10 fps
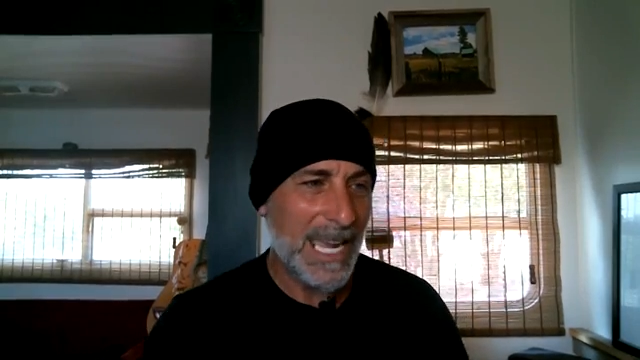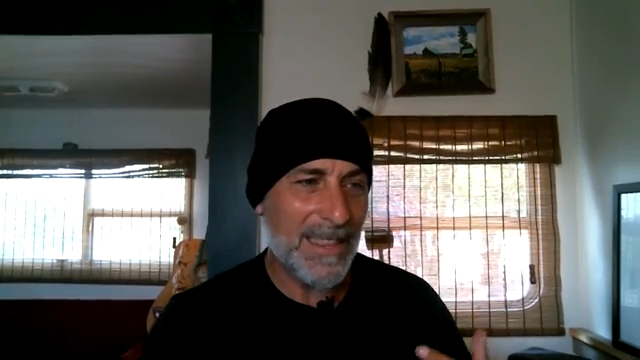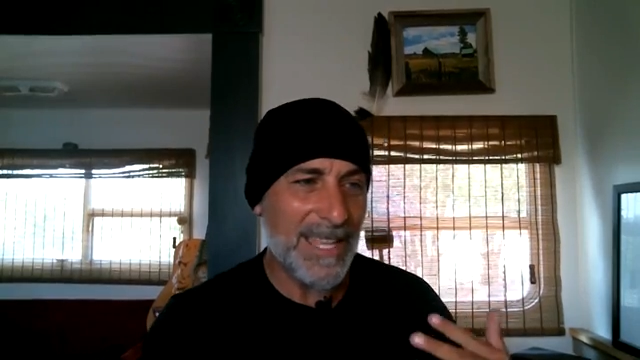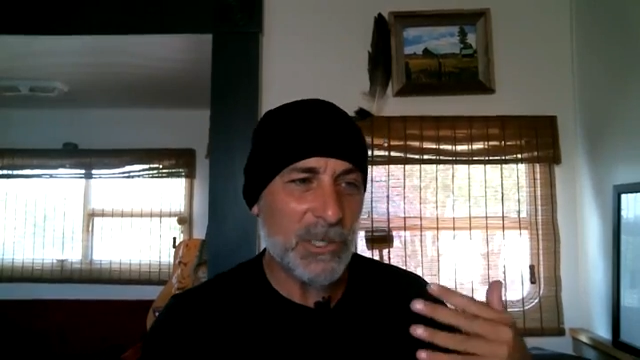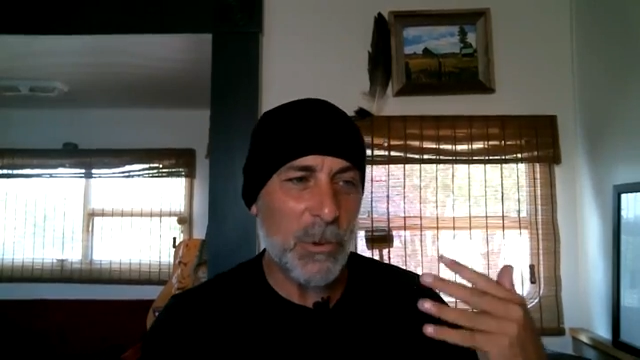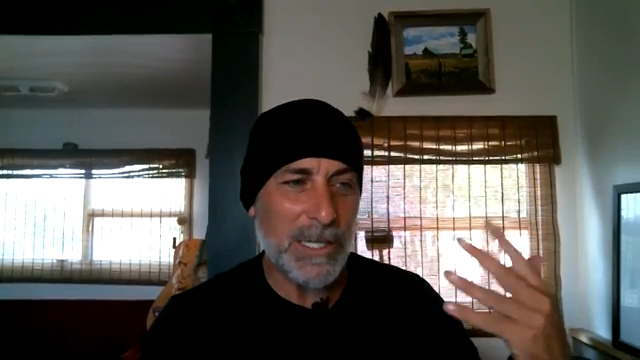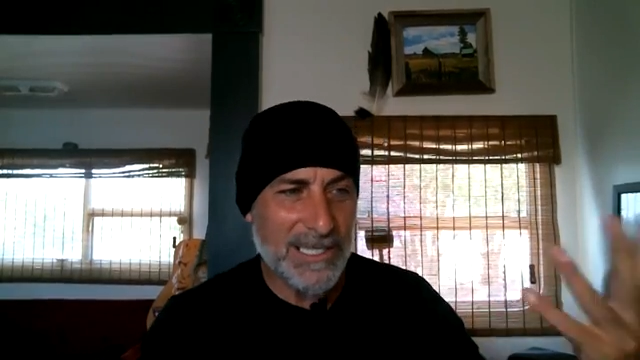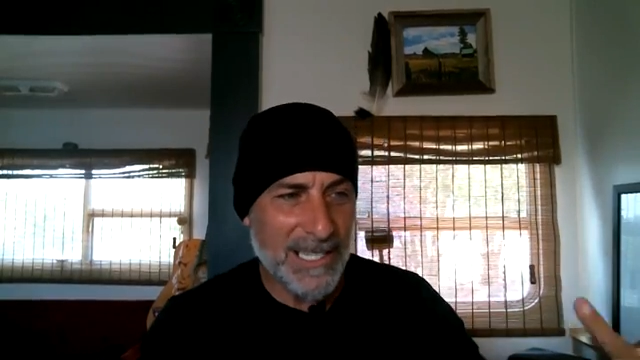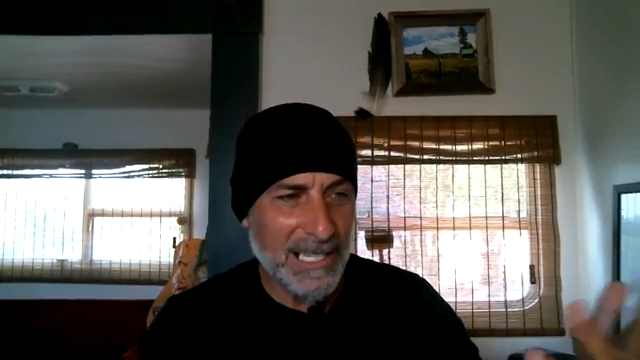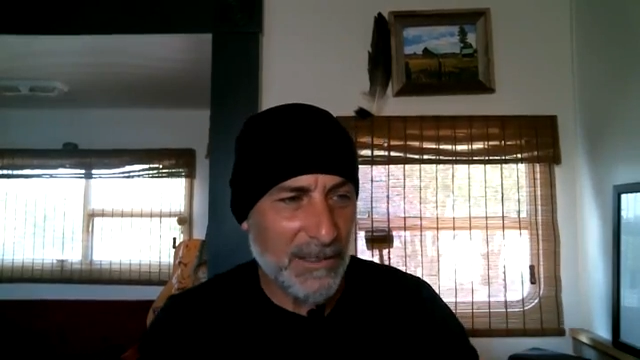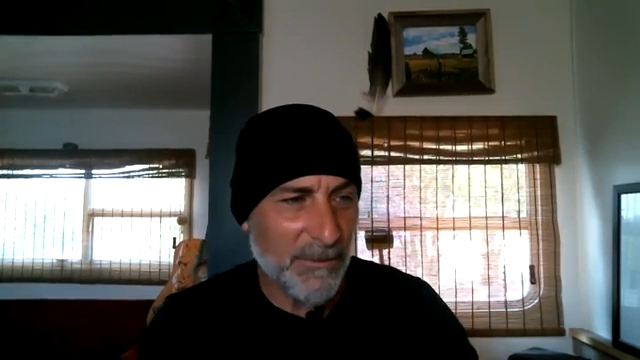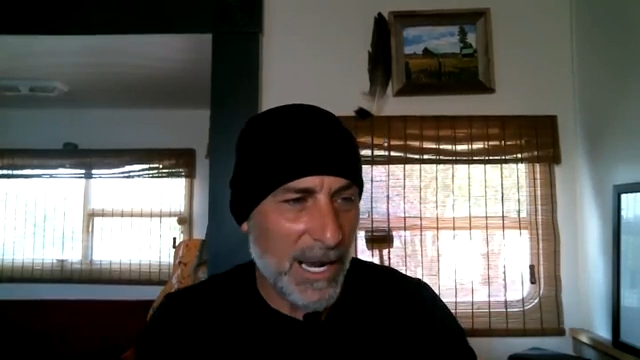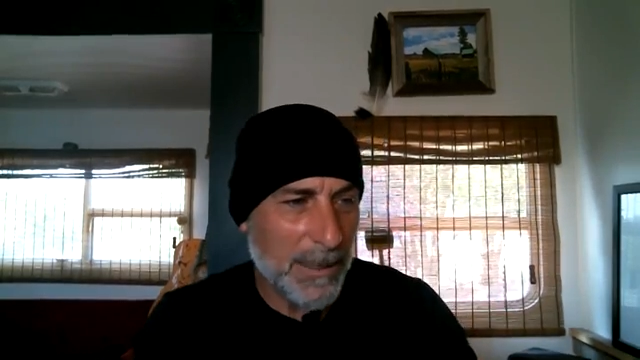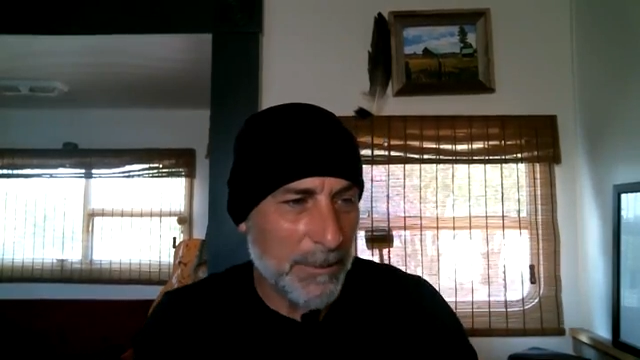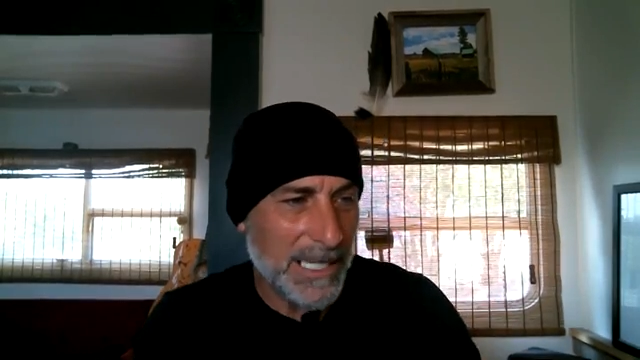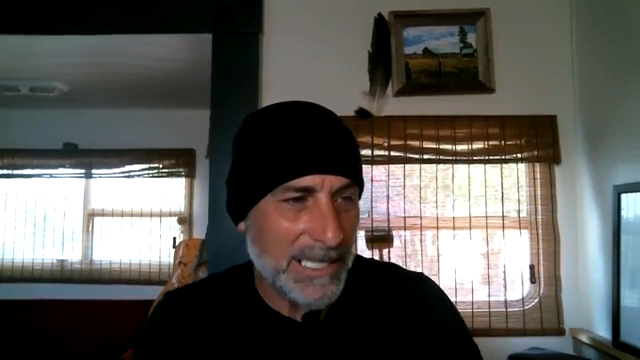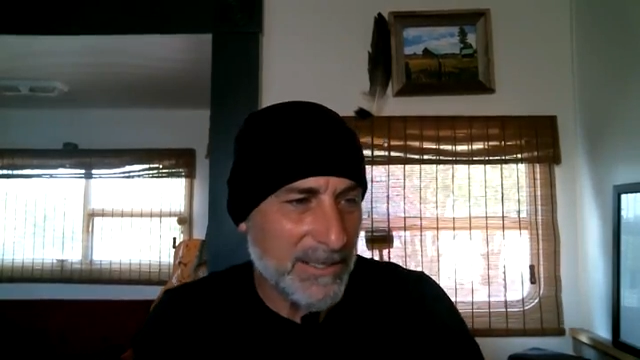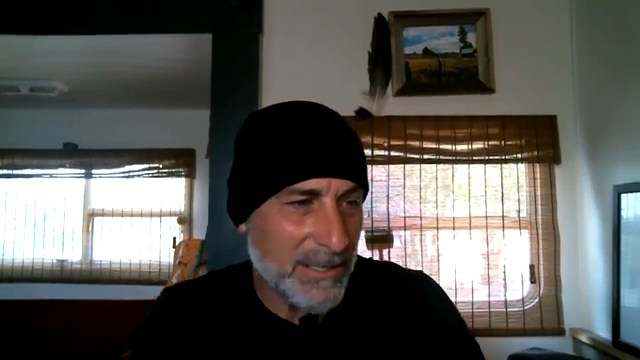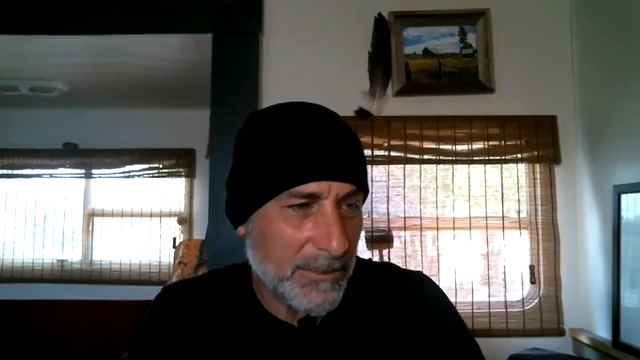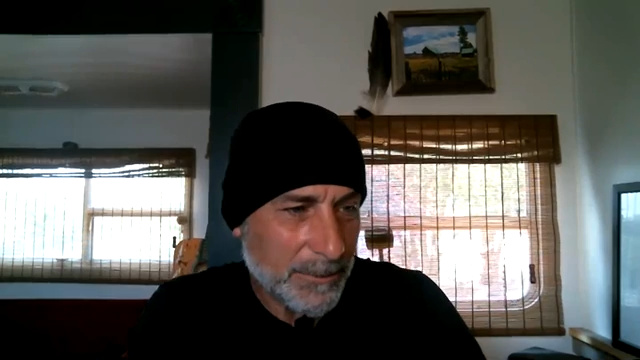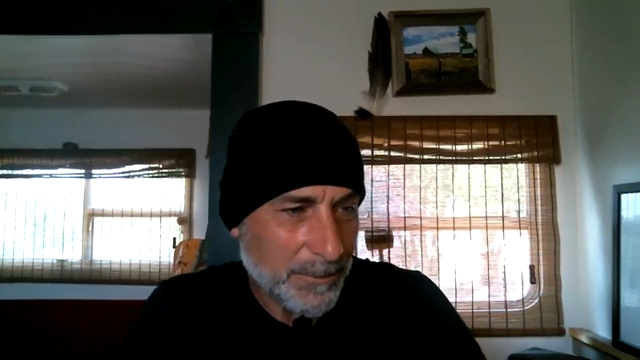And that's what sanctified means.